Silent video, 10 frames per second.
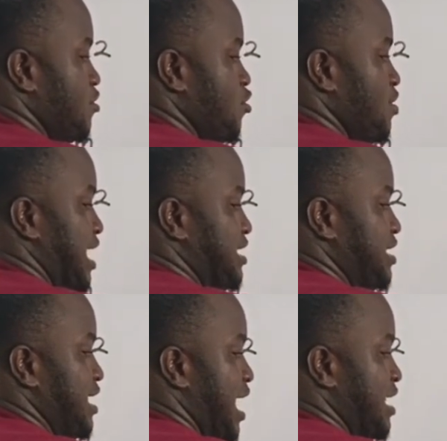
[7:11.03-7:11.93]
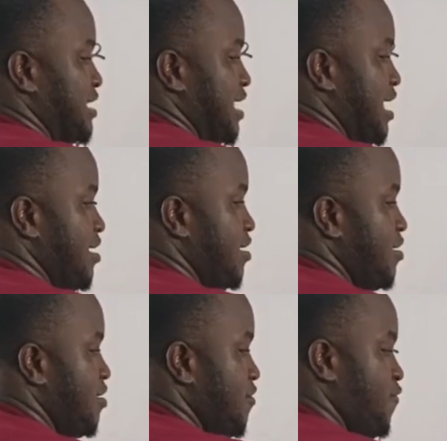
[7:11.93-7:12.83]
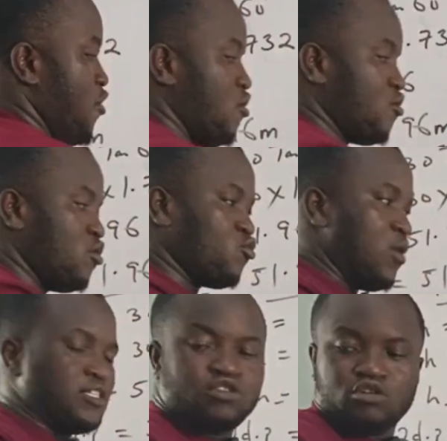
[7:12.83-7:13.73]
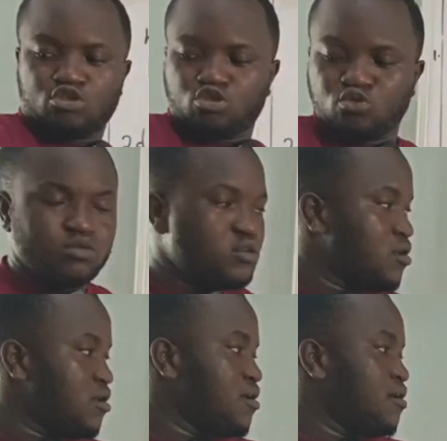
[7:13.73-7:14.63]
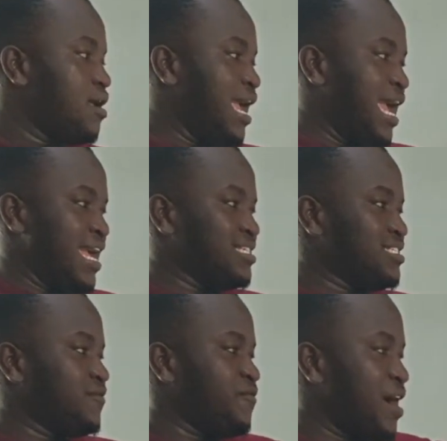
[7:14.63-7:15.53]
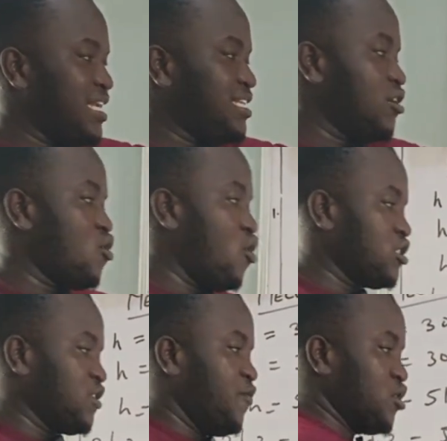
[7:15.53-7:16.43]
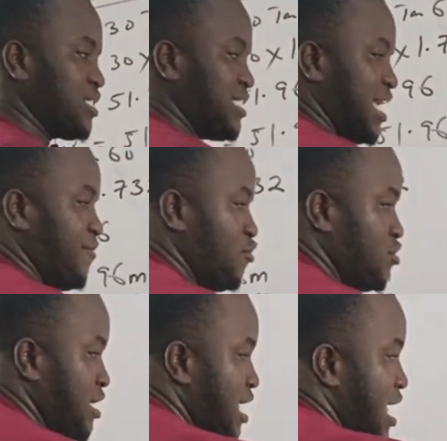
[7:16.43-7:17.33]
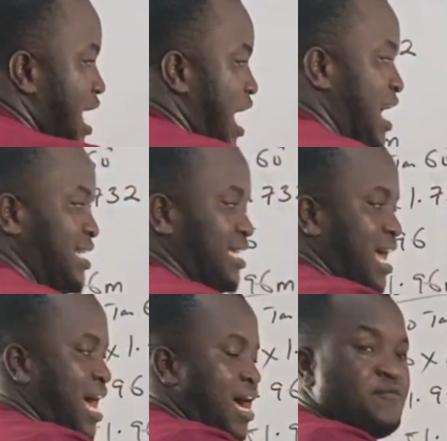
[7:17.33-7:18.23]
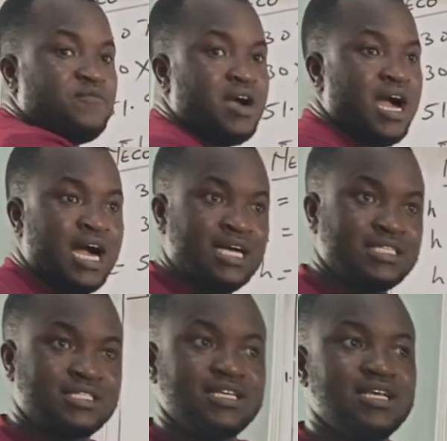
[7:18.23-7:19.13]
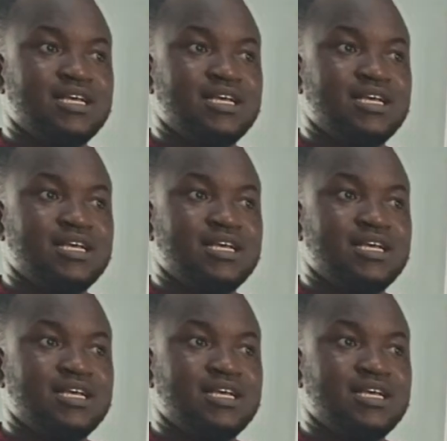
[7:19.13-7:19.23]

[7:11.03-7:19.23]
So that is the answer for question 2. Hence, find the cost for 7.5 hours.